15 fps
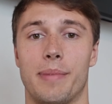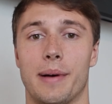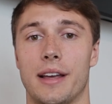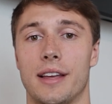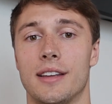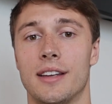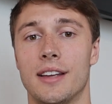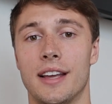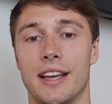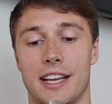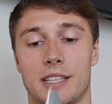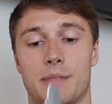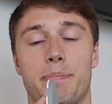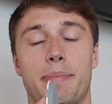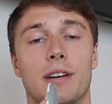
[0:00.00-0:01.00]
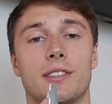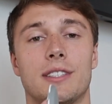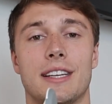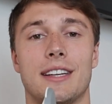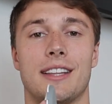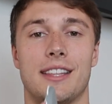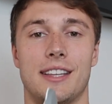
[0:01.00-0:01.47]
but it's
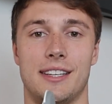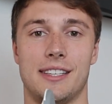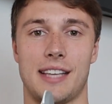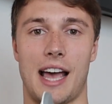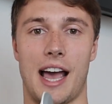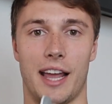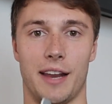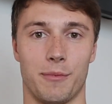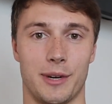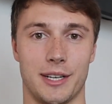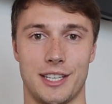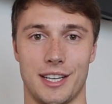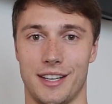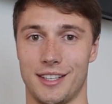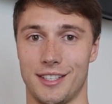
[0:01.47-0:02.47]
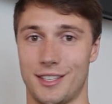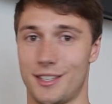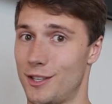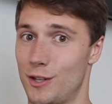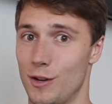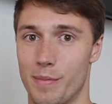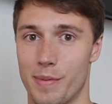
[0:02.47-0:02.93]
built into the design, which is
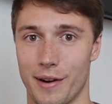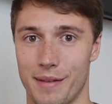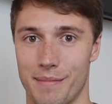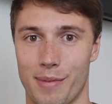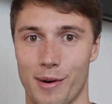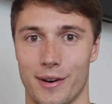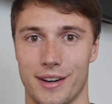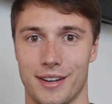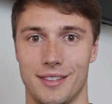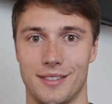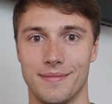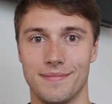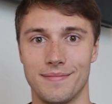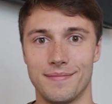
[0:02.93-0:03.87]
super important.